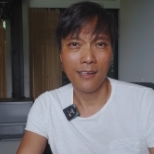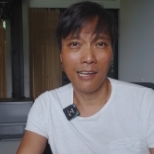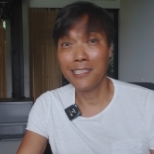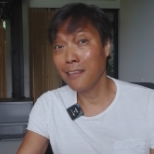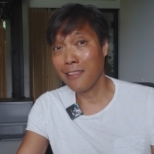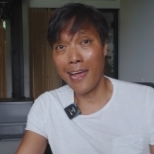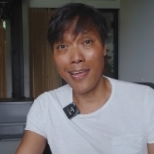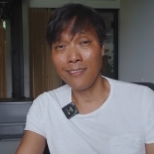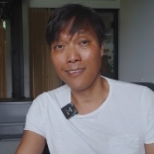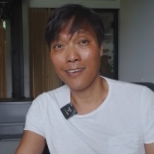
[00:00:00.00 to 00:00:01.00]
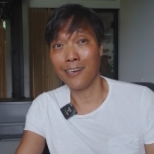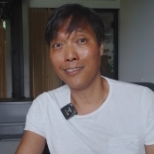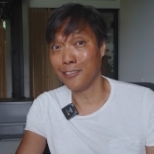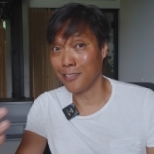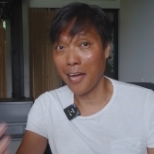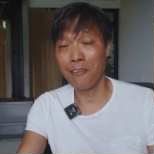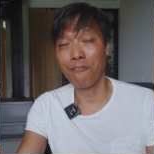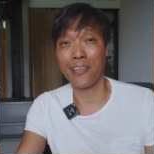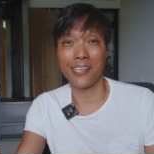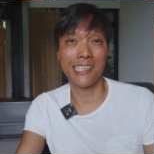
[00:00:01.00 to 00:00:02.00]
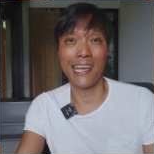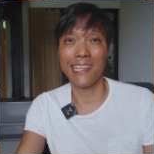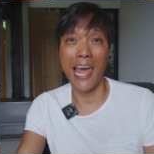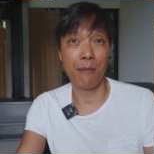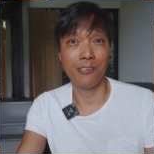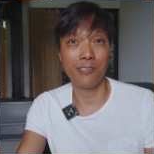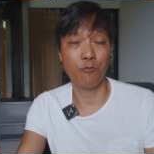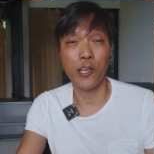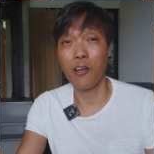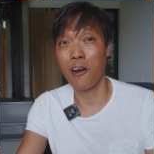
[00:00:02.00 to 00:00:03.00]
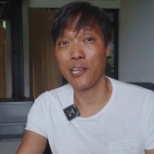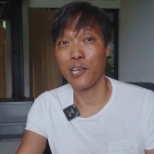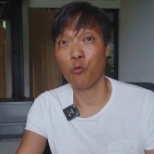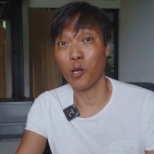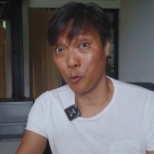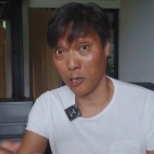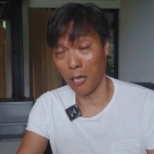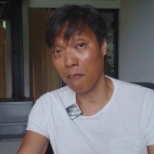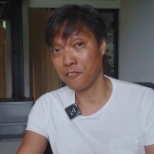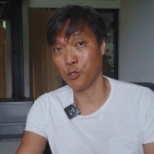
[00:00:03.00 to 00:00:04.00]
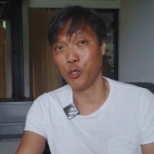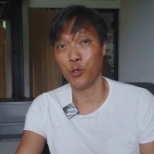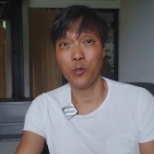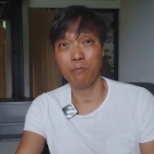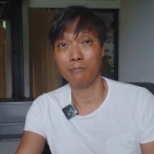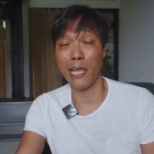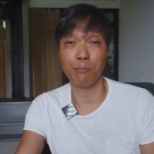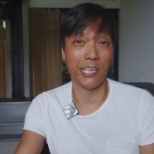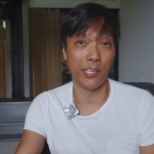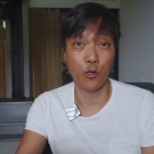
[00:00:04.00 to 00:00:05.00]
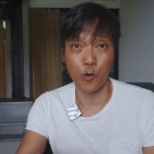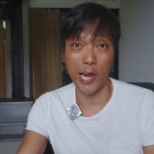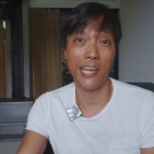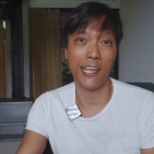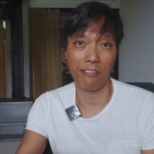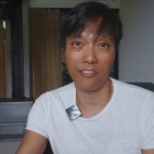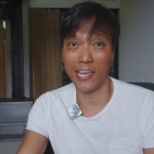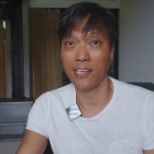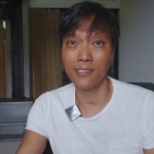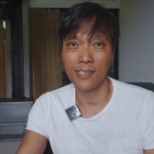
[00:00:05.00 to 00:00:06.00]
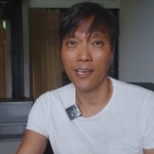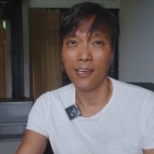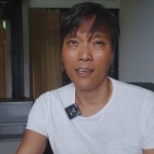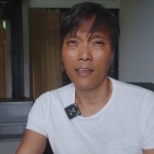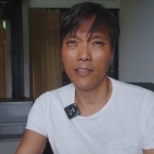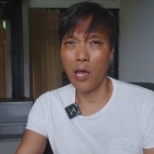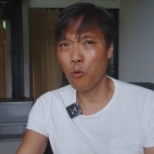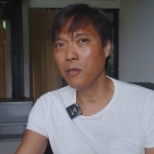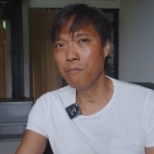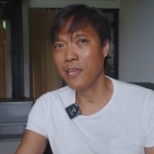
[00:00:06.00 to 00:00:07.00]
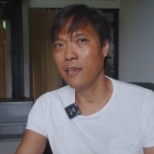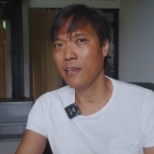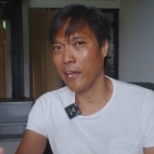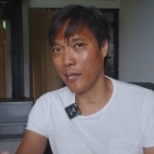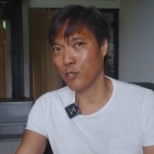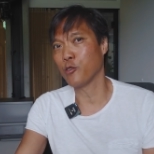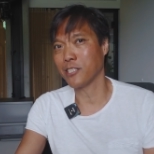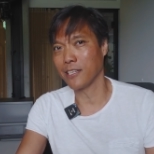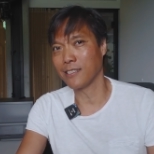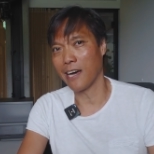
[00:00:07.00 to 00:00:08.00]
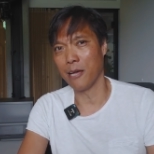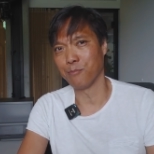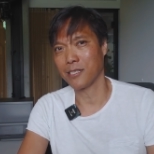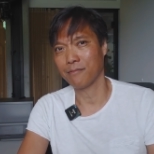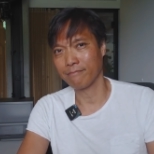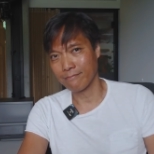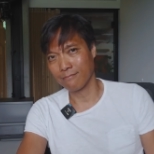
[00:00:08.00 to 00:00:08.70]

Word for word: Until then, a lot of things can happen regarding what we love to do, namely creating things. That will be interesting times.